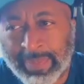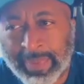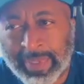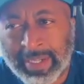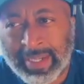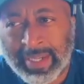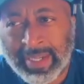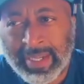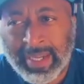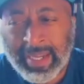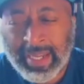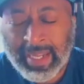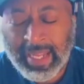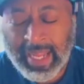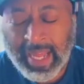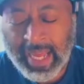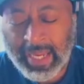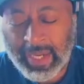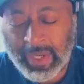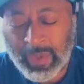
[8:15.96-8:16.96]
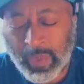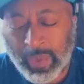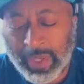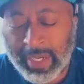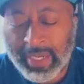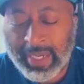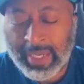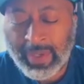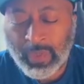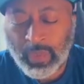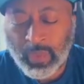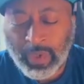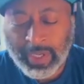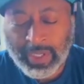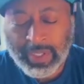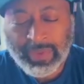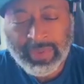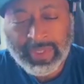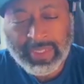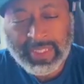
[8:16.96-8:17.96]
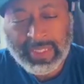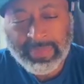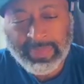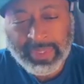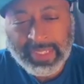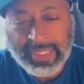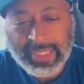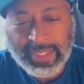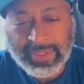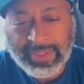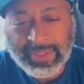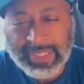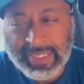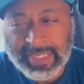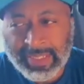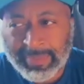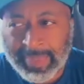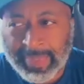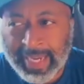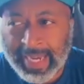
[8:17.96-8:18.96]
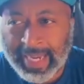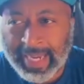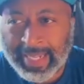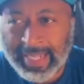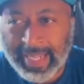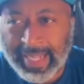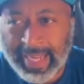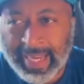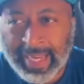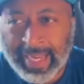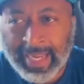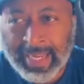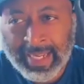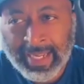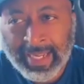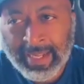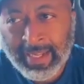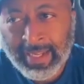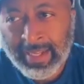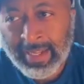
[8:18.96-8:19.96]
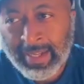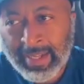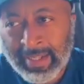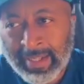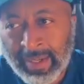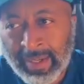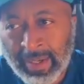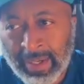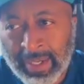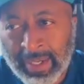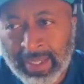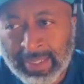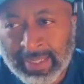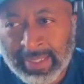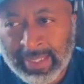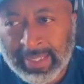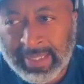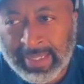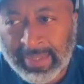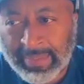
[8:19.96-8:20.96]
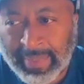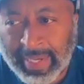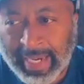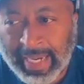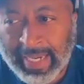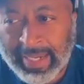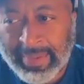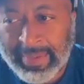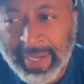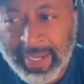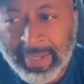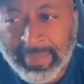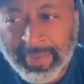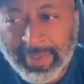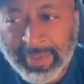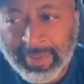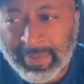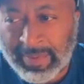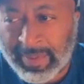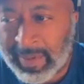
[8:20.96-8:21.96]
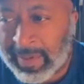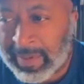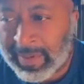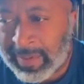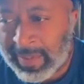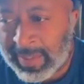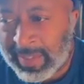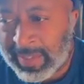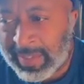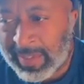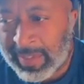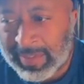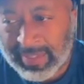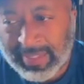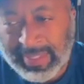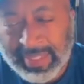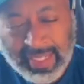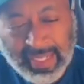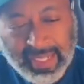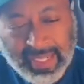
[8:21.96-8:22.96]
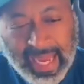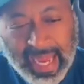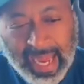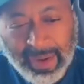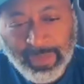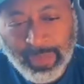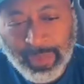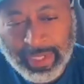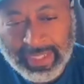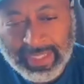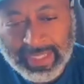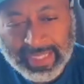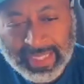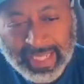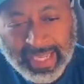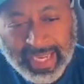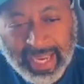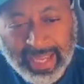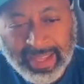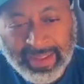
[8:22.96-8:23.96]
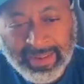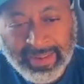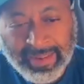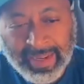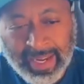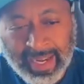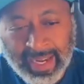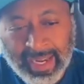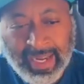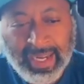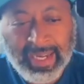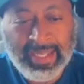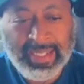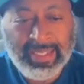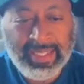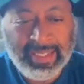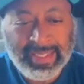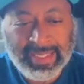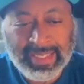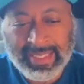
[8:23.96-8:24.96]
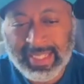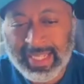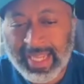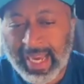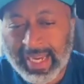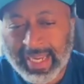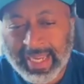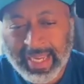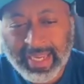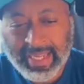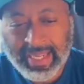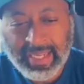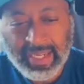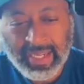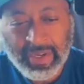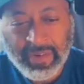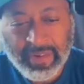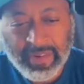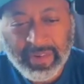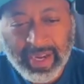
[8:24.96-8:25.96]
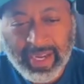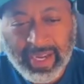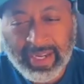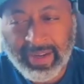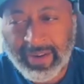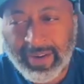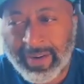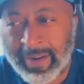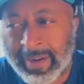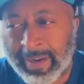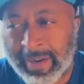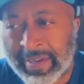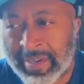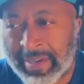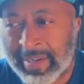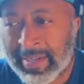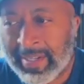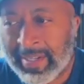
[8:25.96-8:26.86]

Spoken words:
but like when working with your producers, man, like is it somebody maybe you go to the lab with together and y'all just lock in and create, or